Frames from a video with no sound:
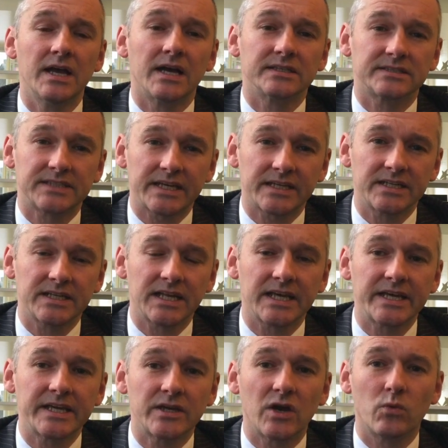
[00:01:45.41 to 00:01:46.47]

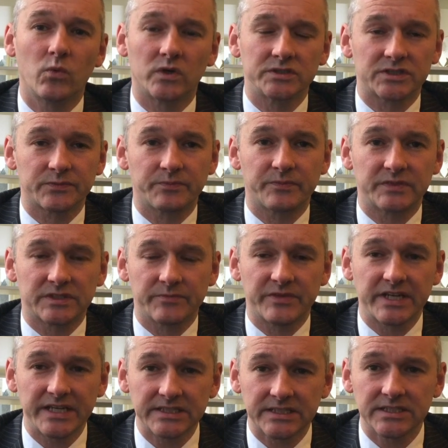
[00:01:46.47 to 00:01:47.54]
Secondly, once
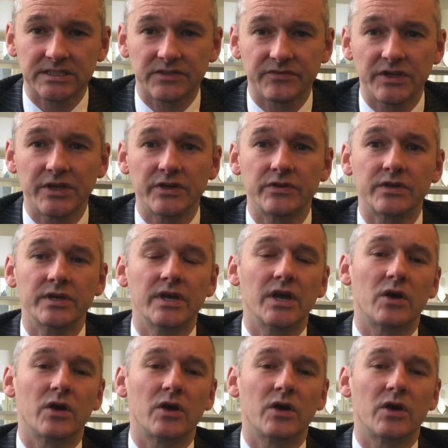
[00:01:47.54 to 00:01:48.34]
somebody is interviewed,